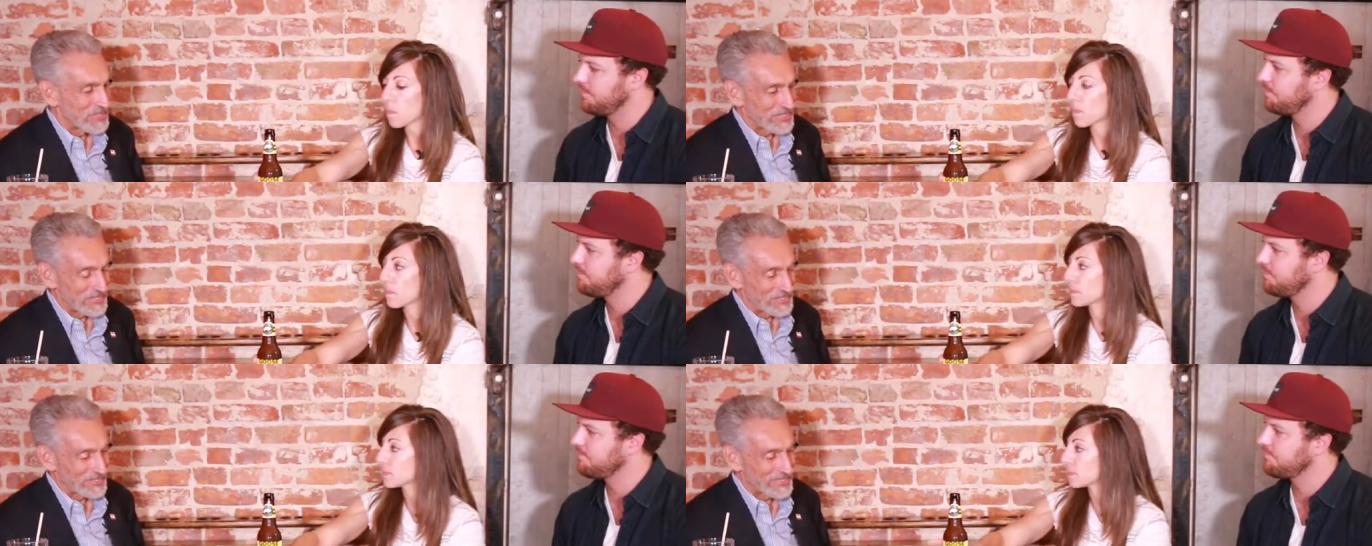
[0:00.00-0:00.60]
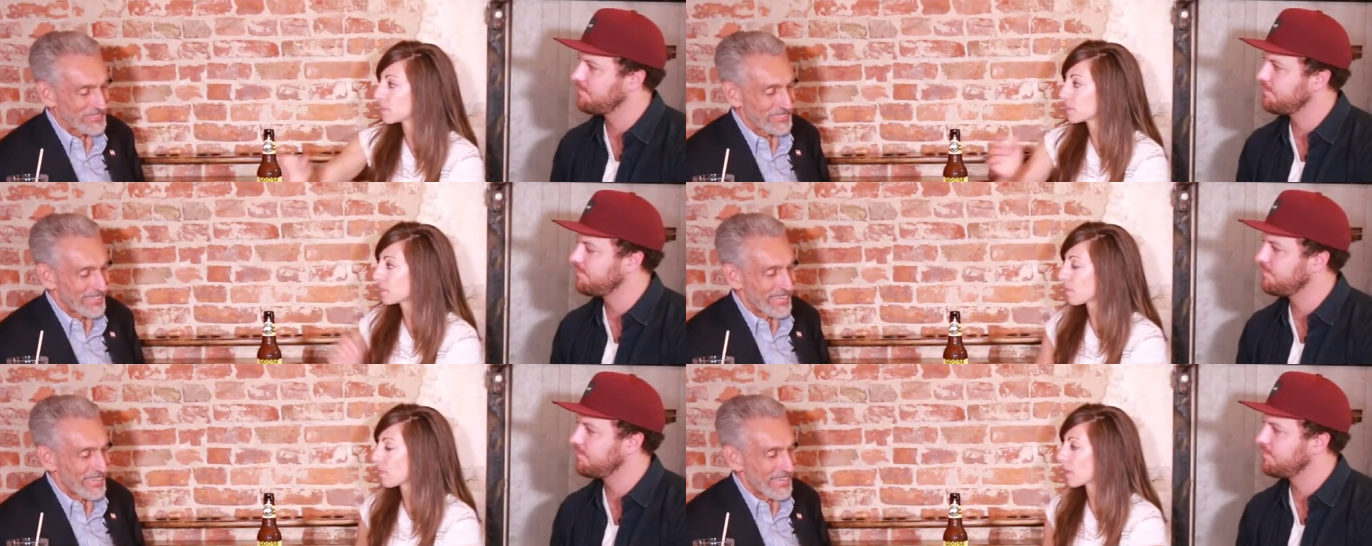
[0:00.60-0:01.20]
Speaker 1: the exit look like?
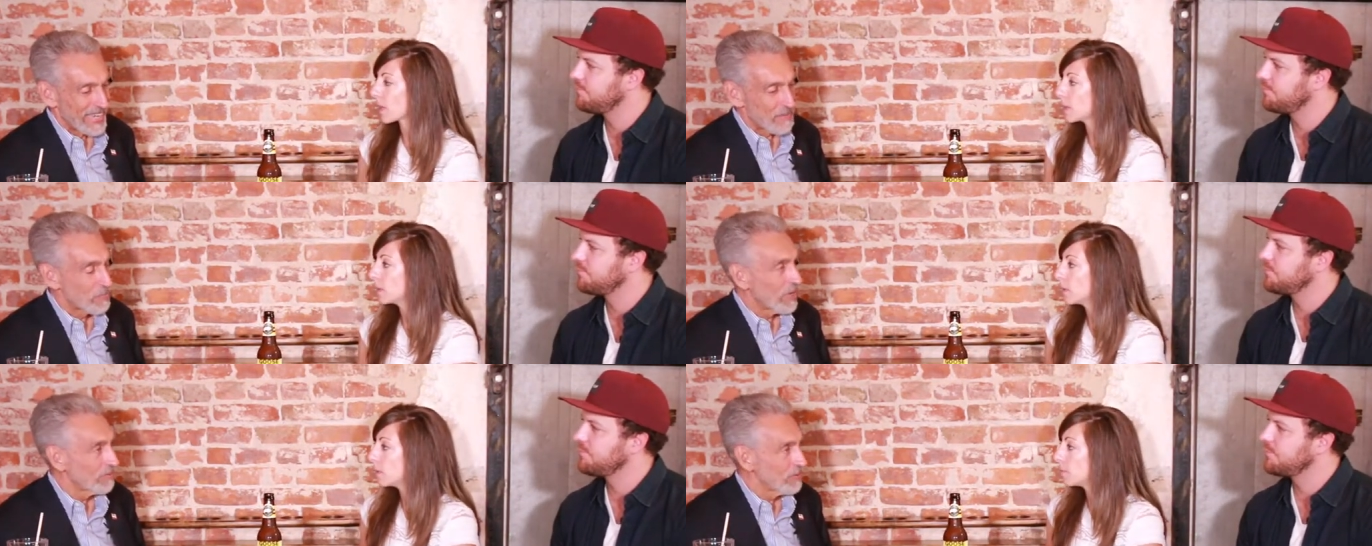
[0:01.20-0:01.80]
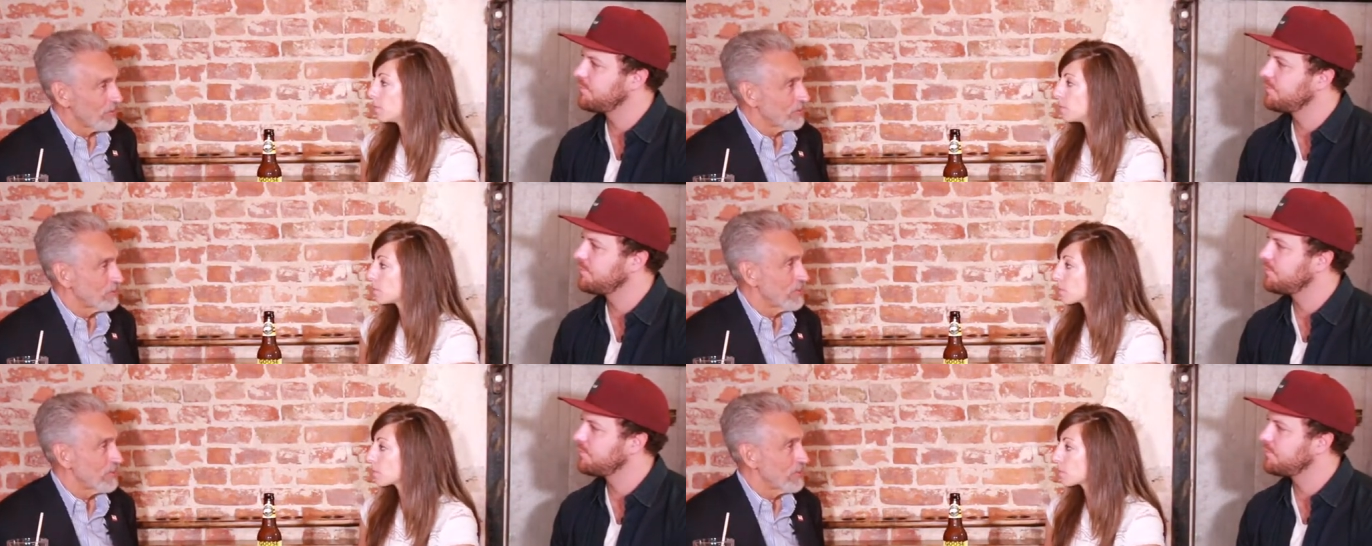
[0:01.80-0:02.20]
I'm probably one of those